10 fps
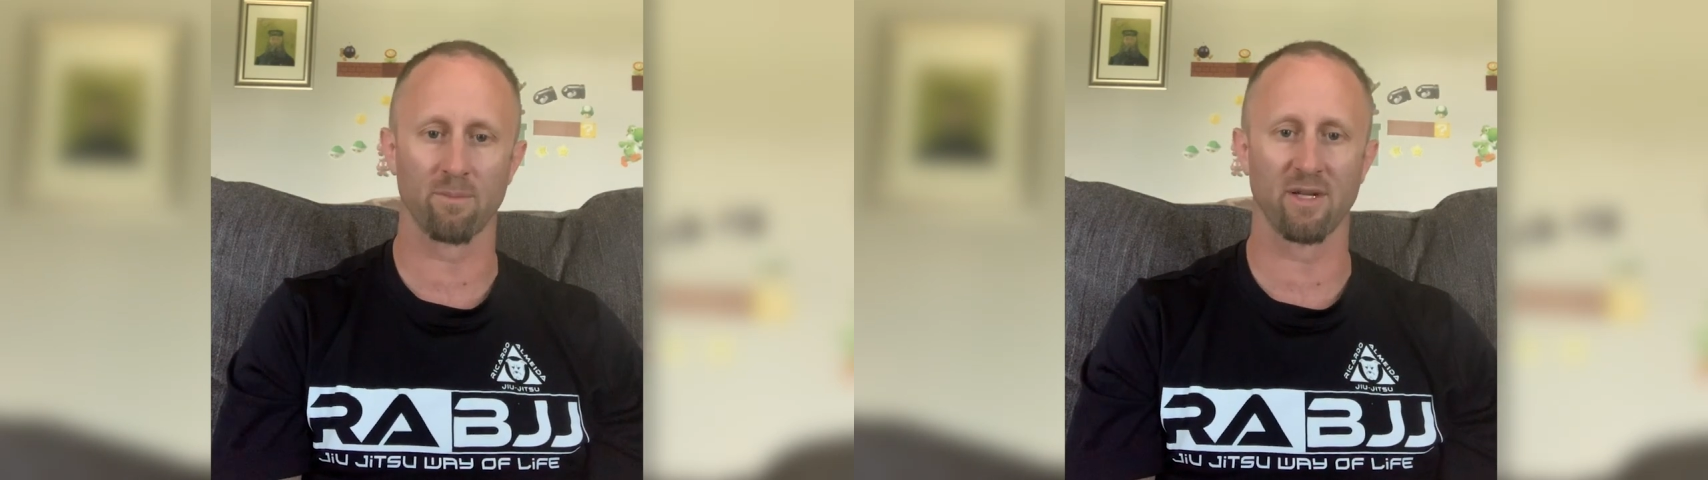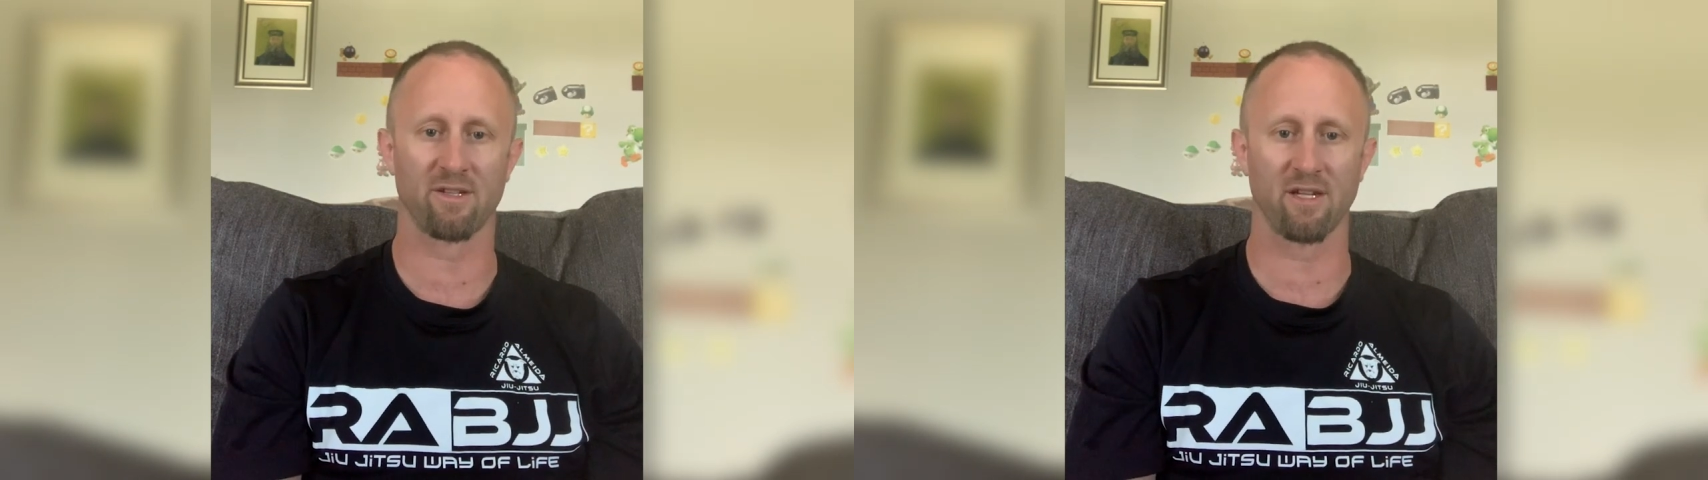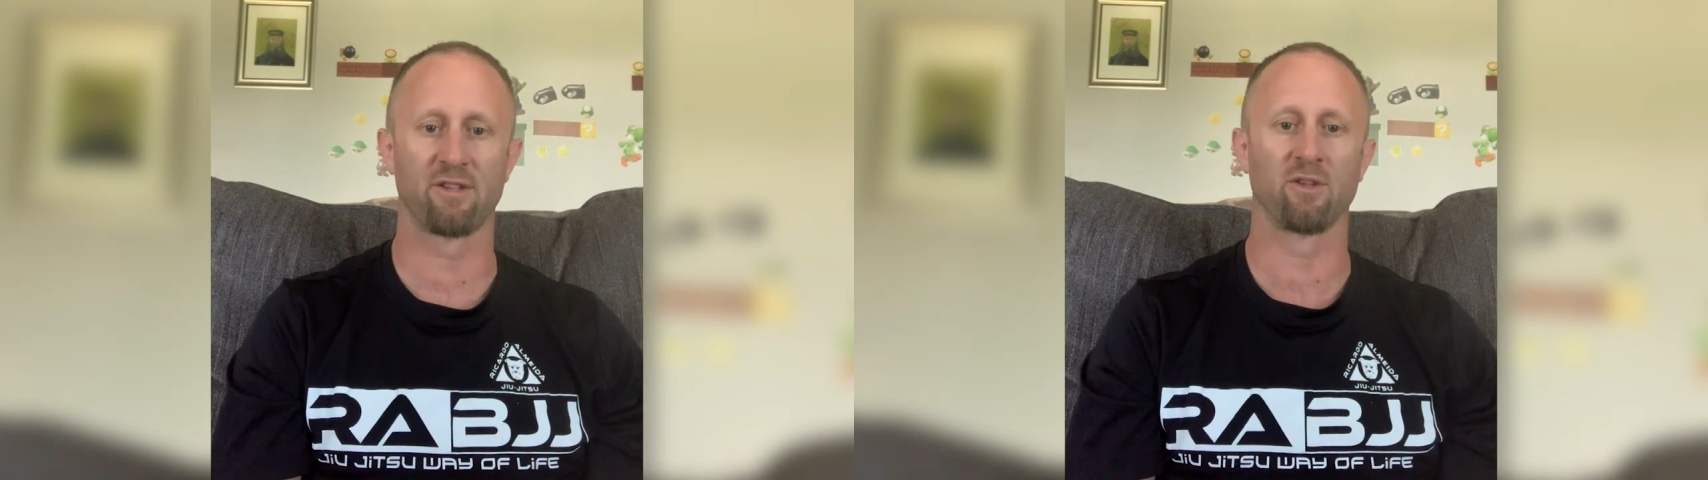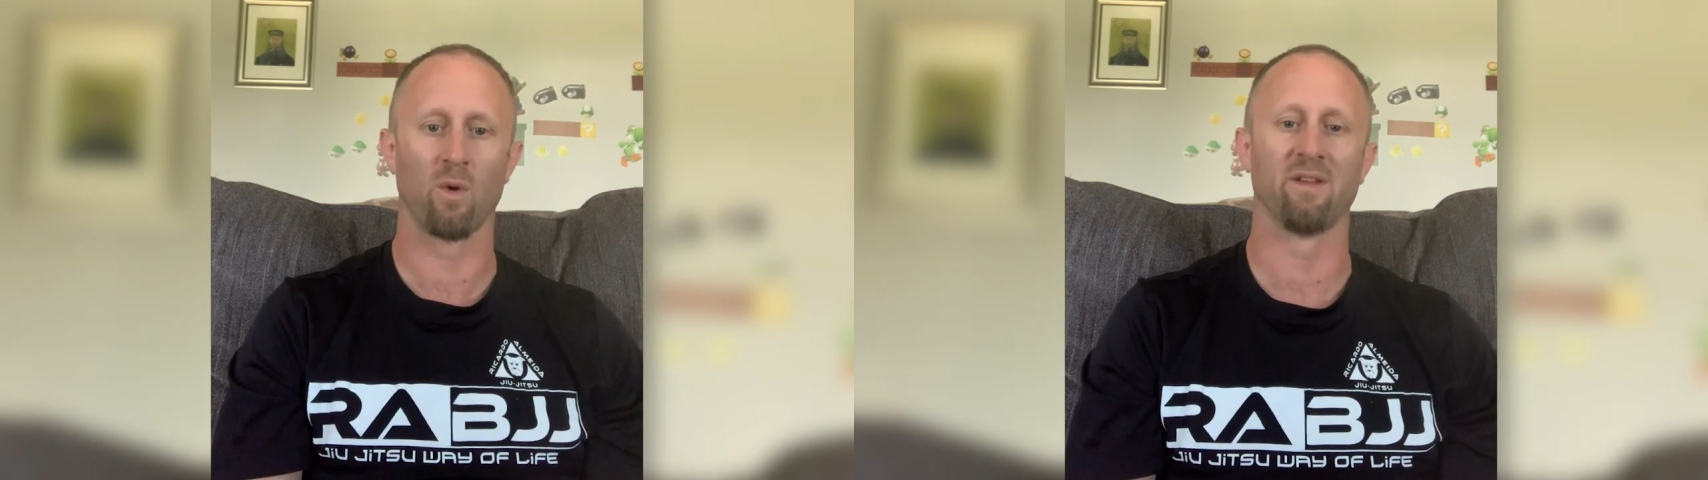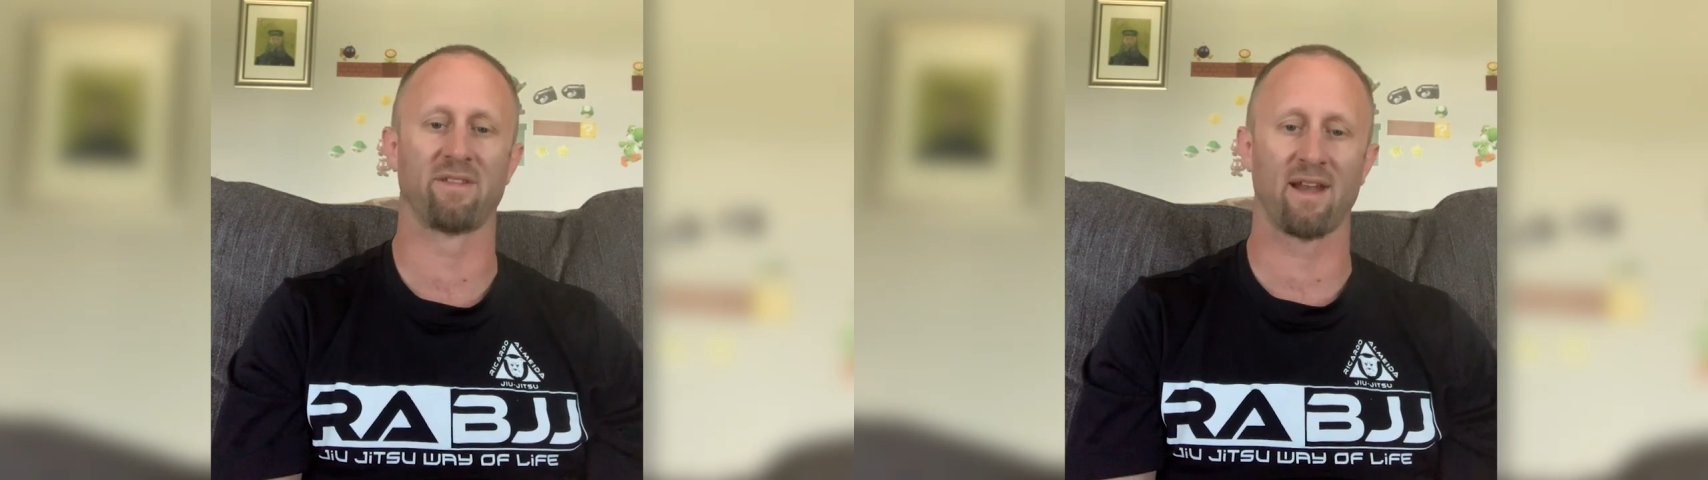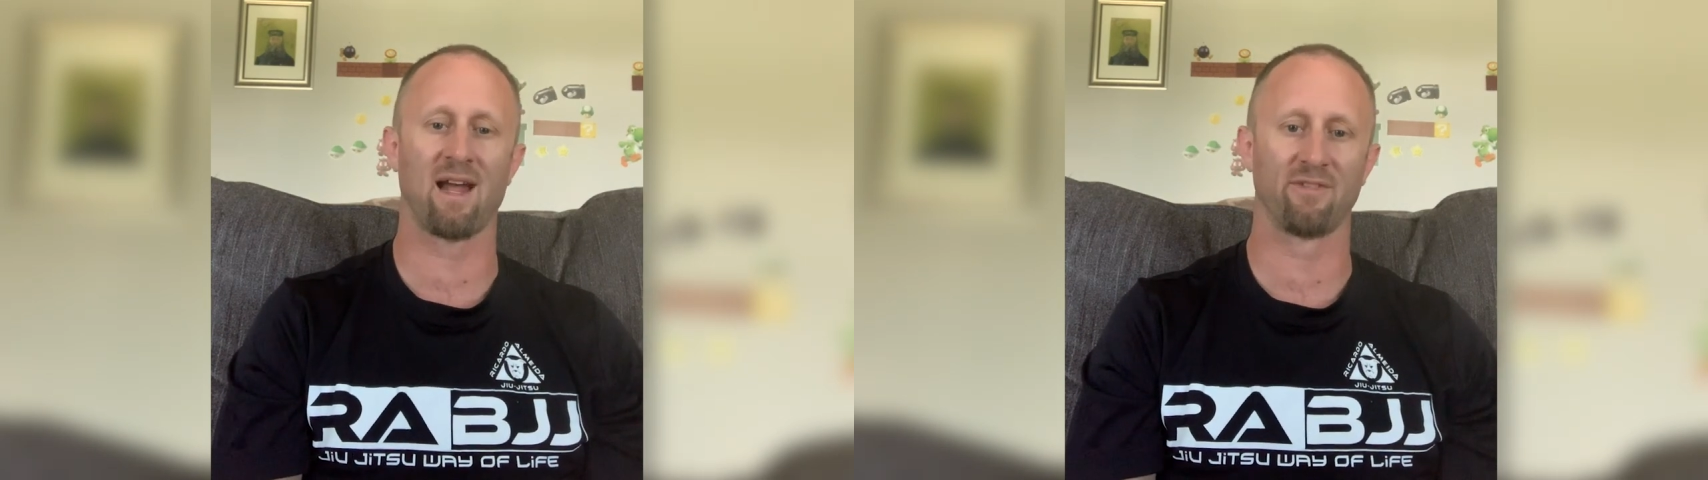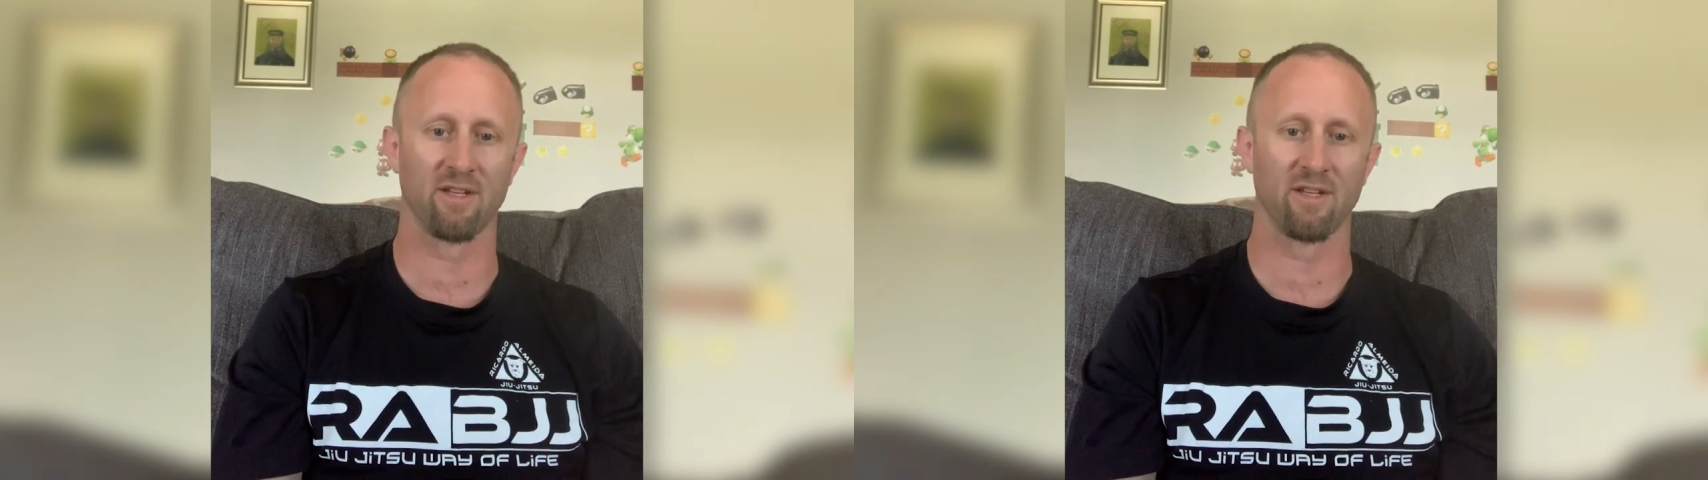But it's it's the ones that have